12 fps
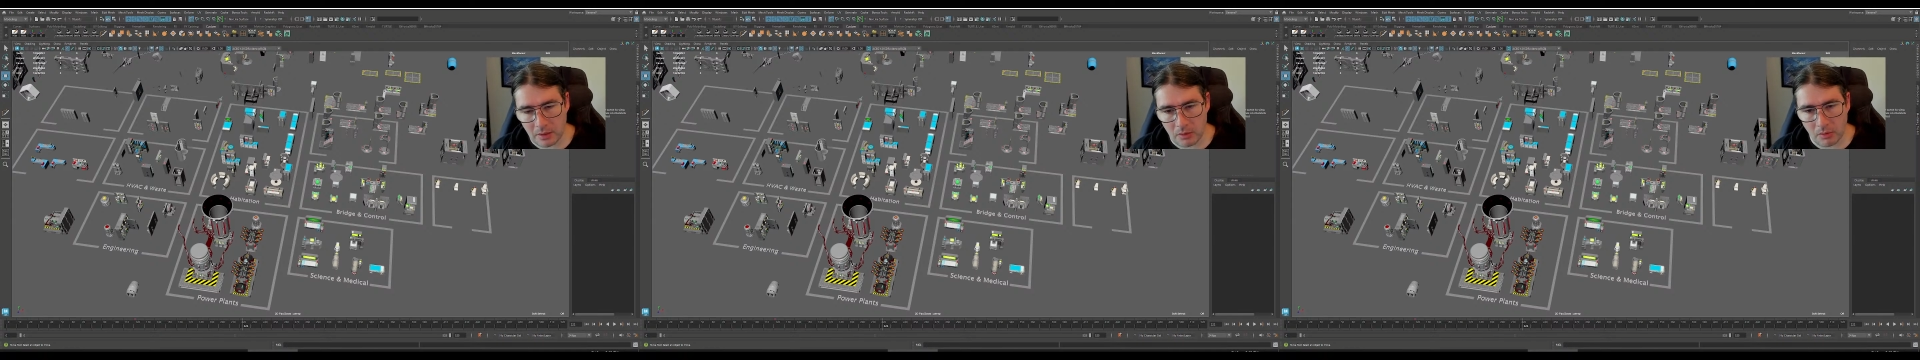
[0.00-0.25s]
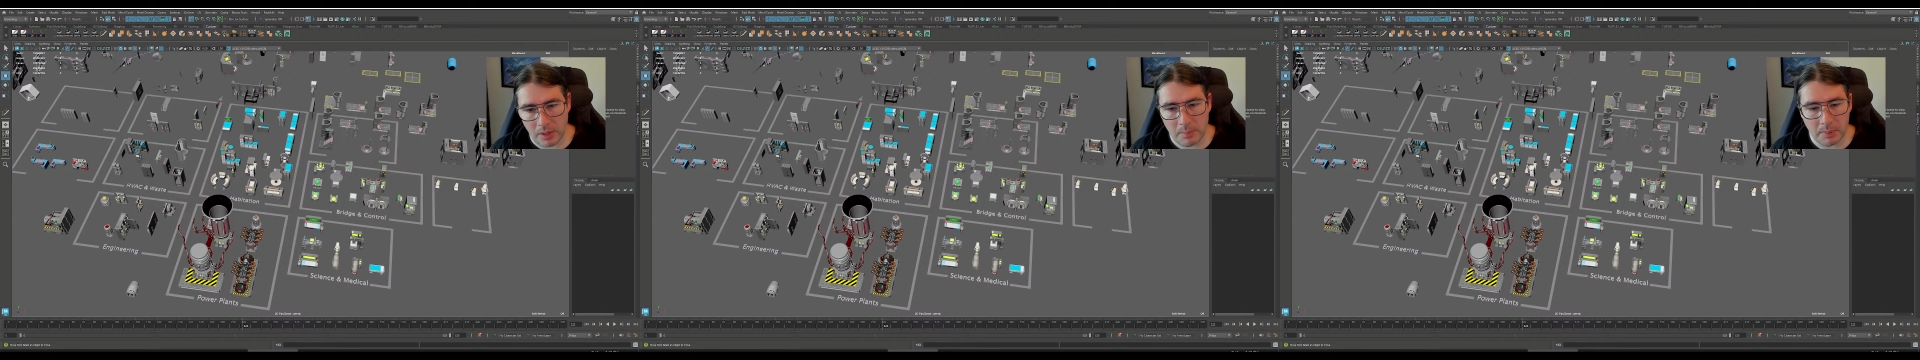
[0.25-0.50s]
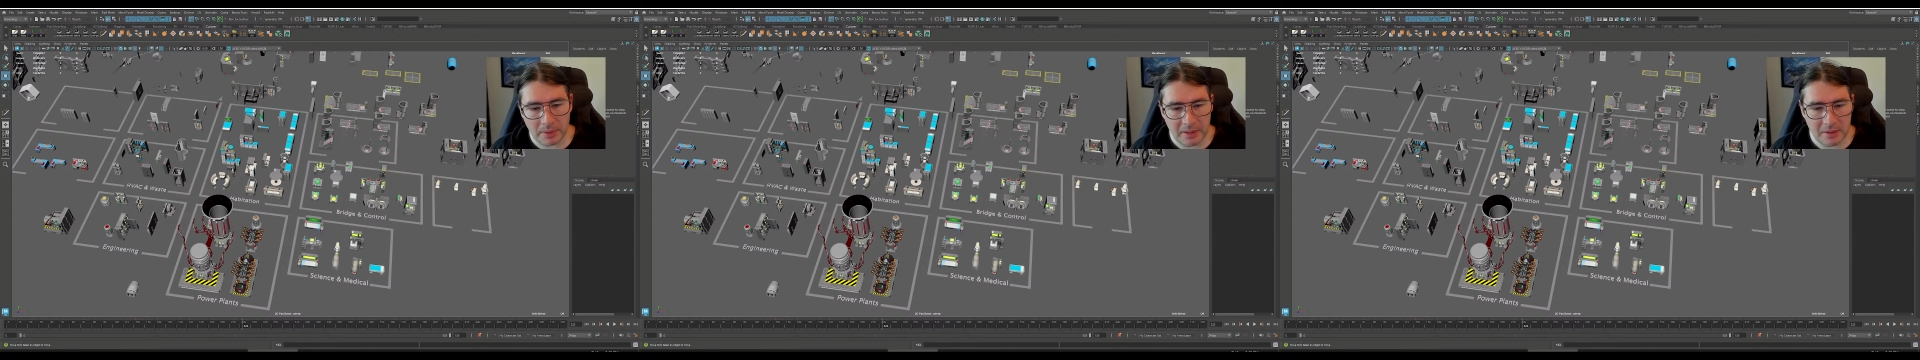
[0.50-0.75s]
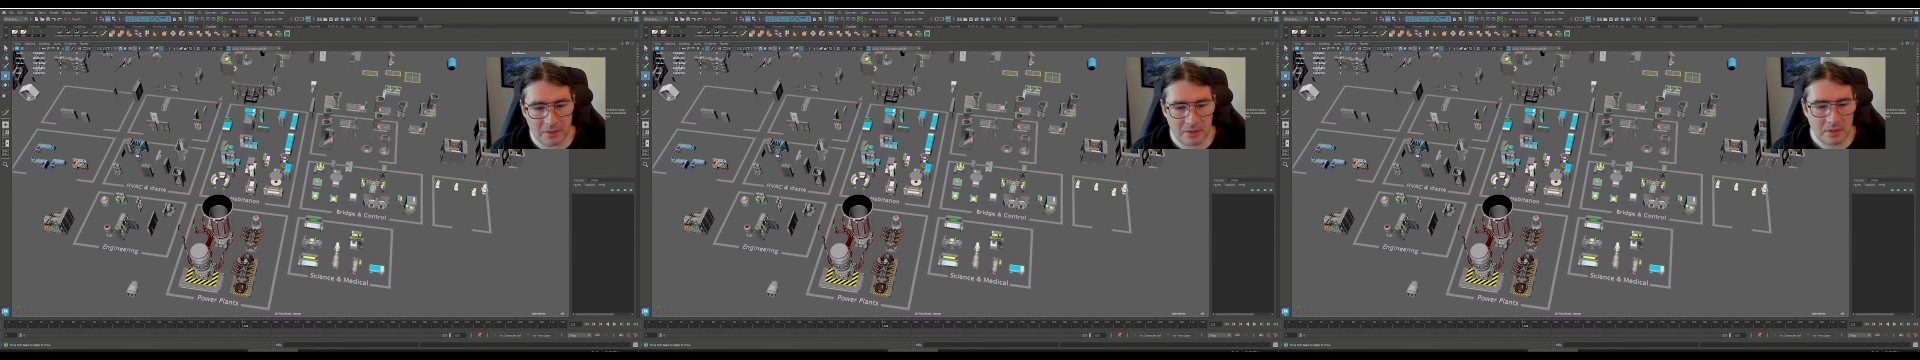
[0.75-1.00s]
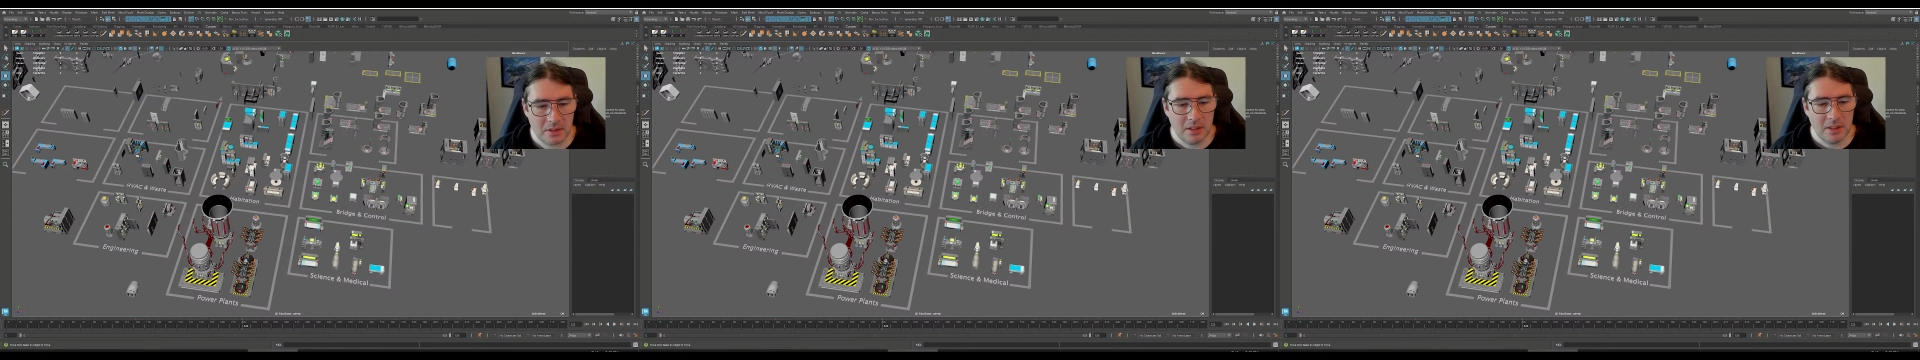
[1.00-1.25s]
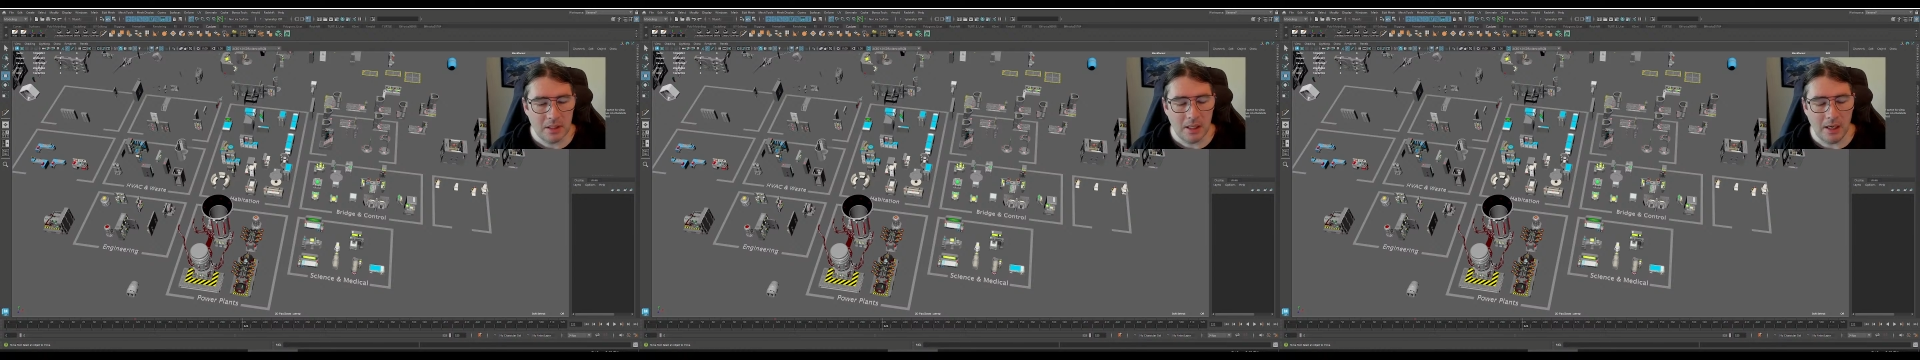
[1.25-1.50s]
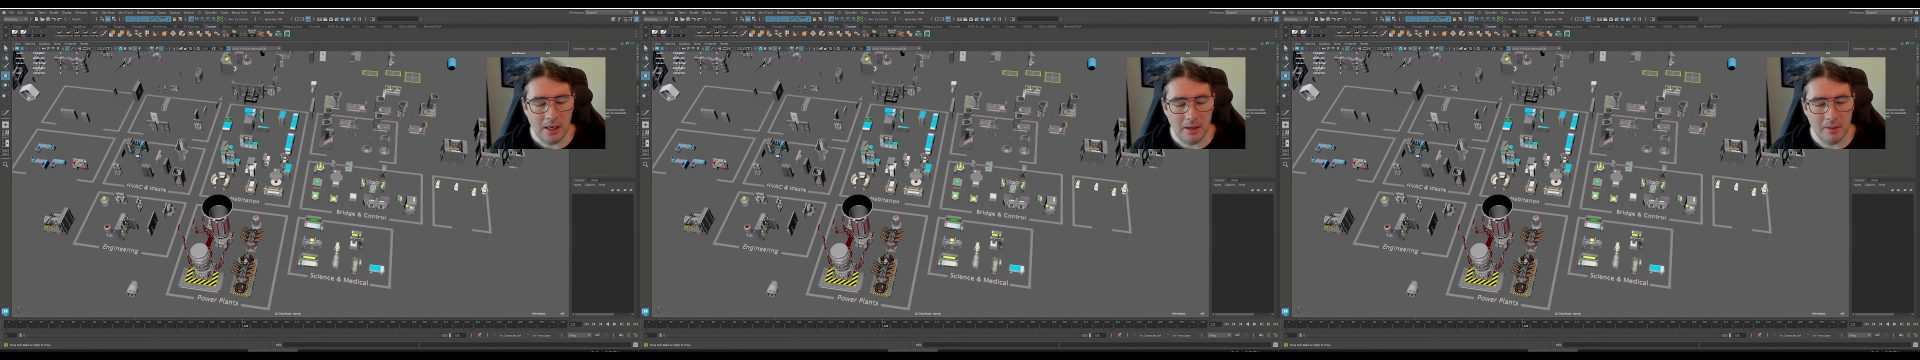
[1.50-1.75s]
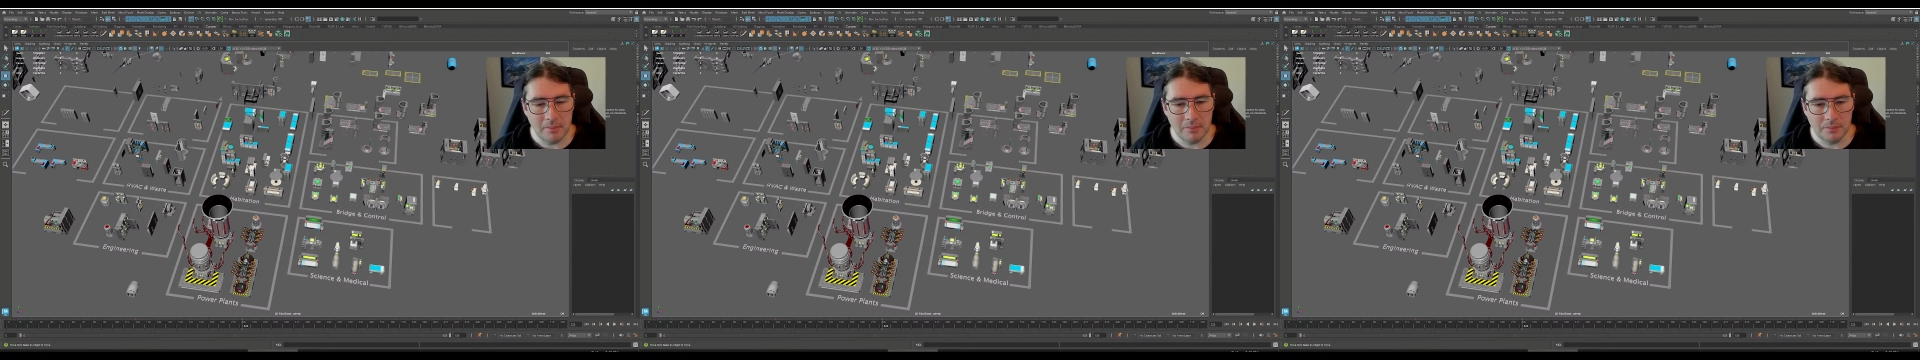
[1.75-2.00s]
Greeblies,
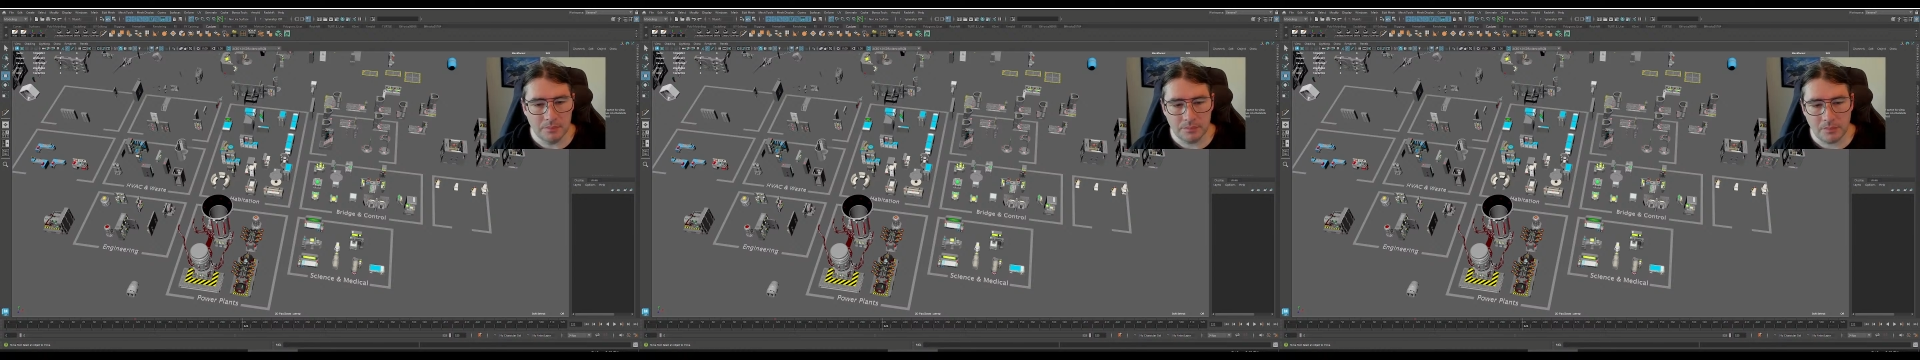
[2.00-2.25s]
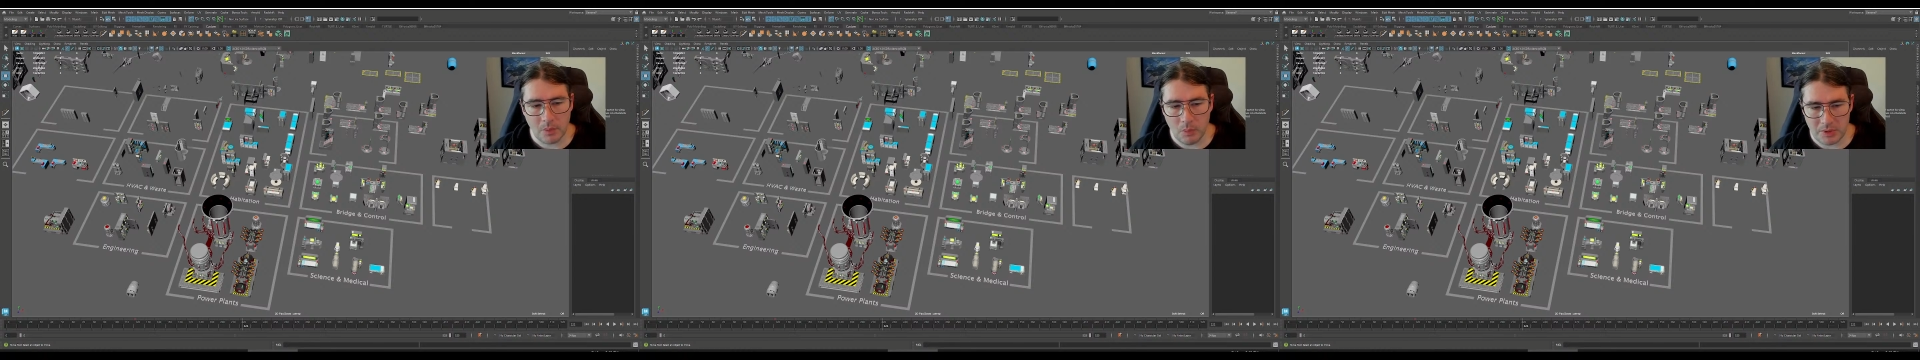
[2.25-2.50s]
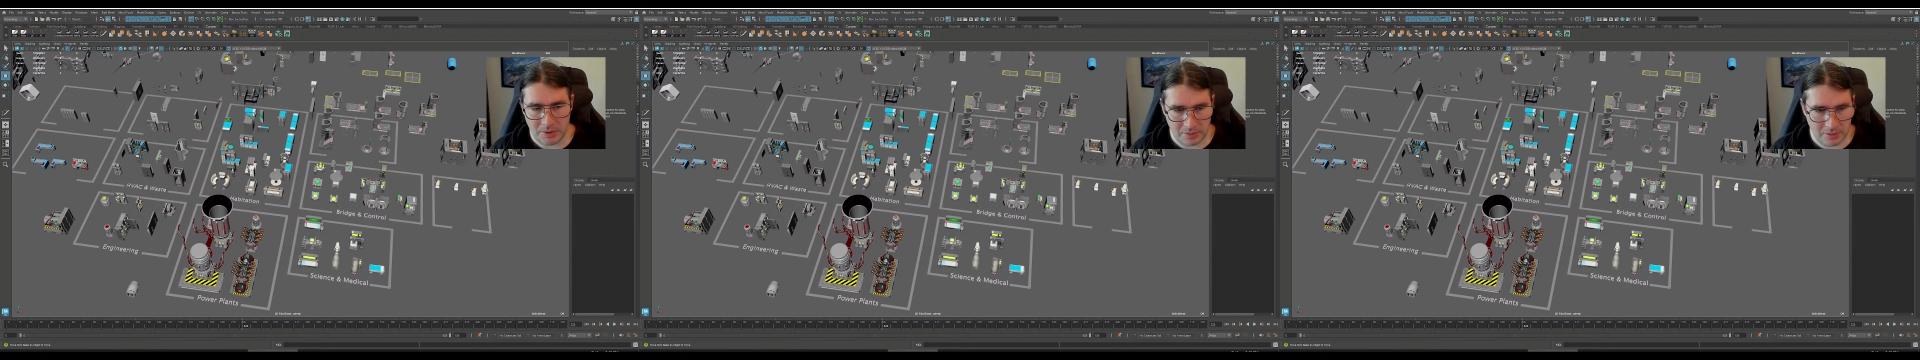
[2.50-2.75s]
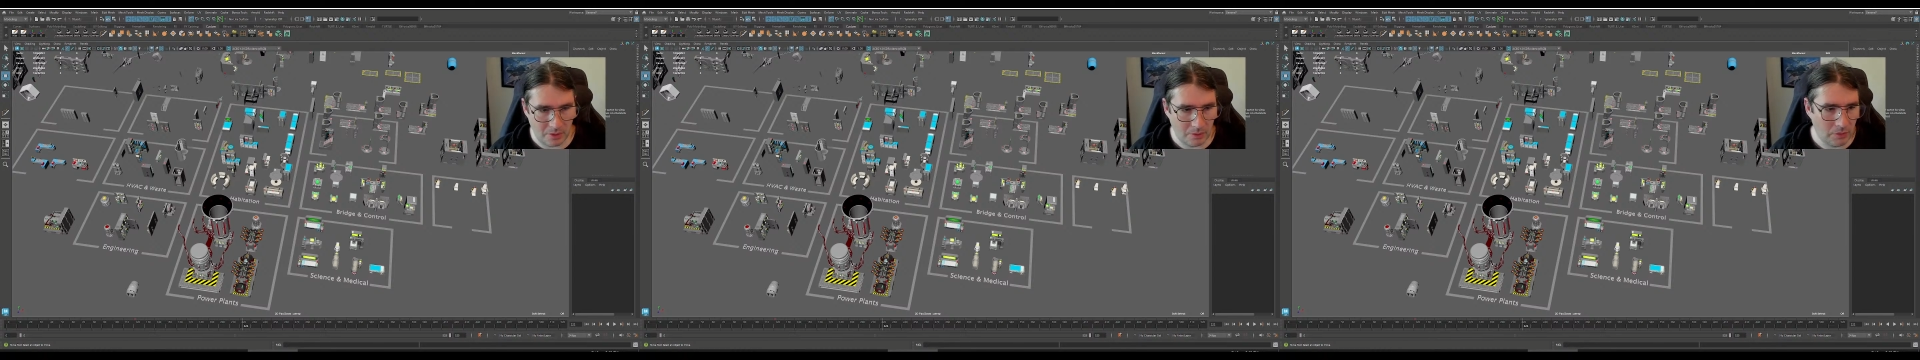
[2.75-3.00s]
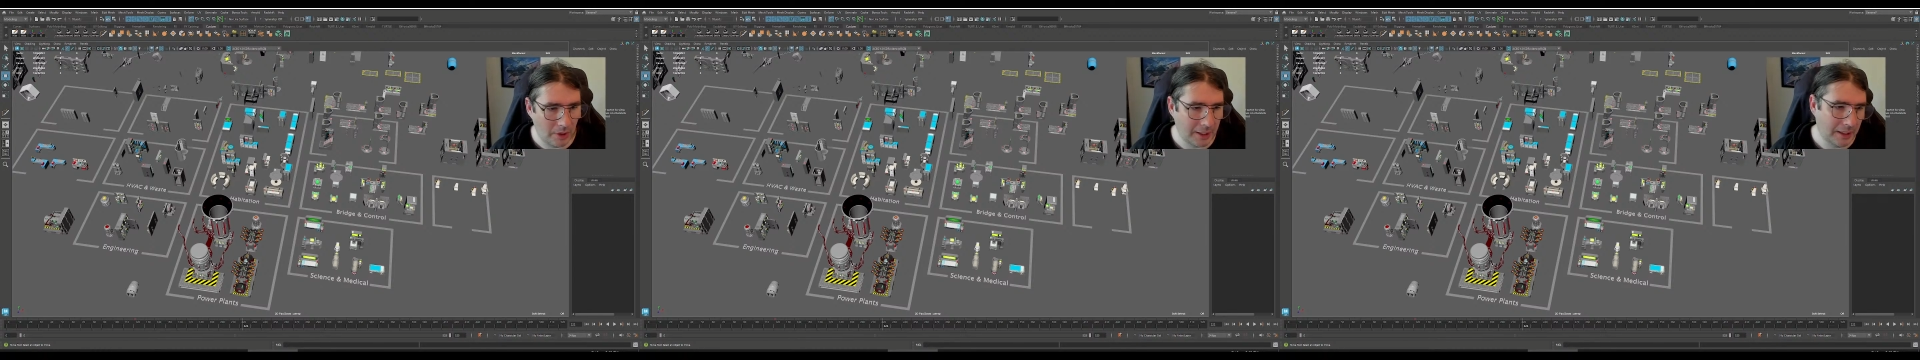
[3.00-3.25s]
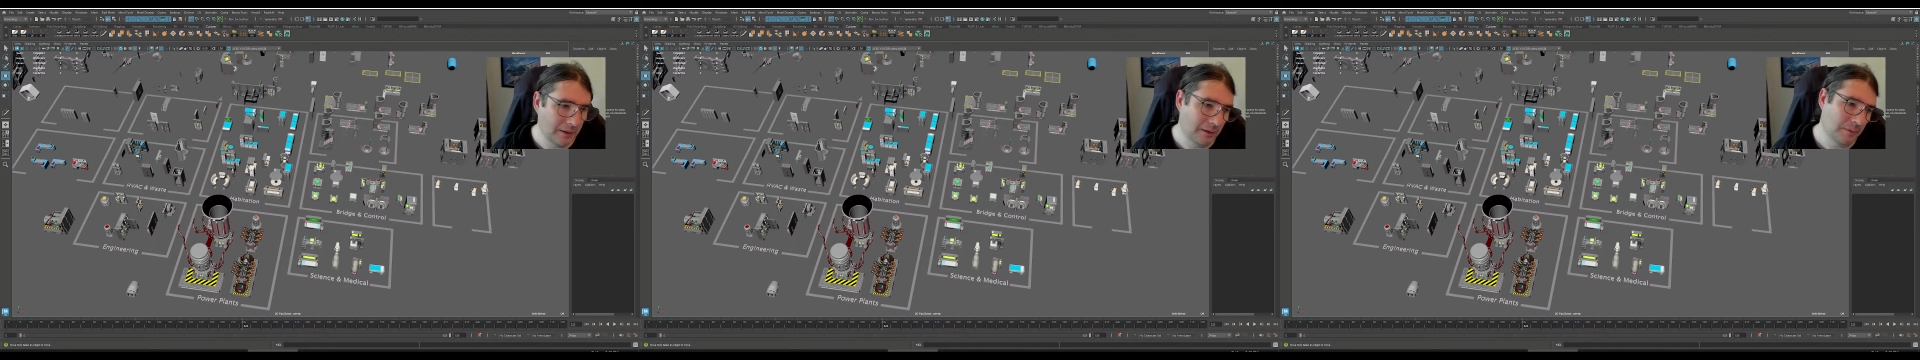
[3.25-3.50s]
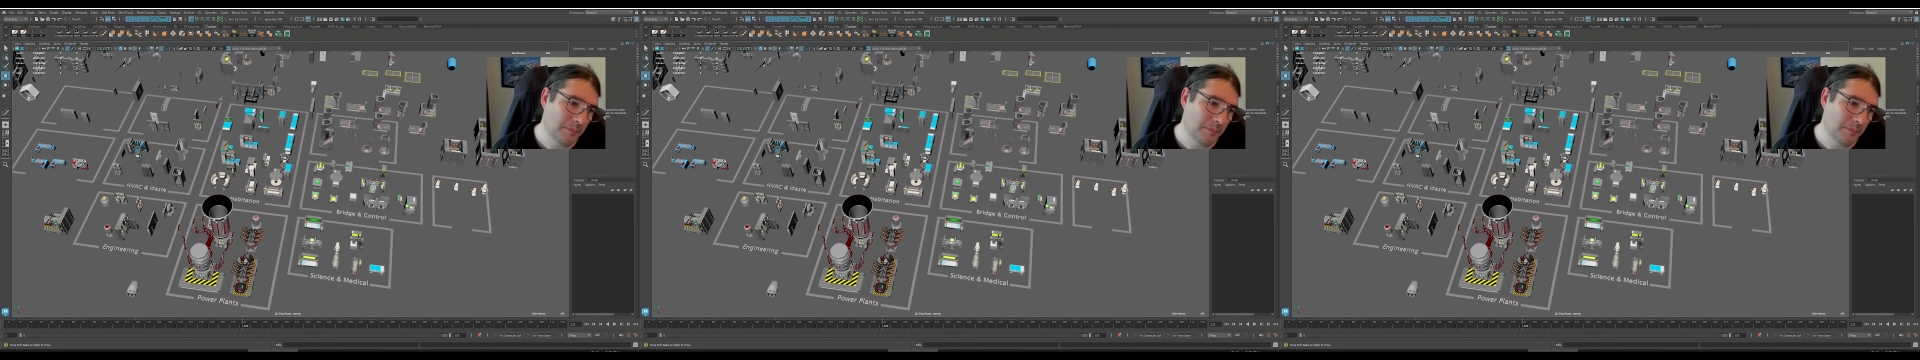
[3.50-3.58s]
which are sort of like a...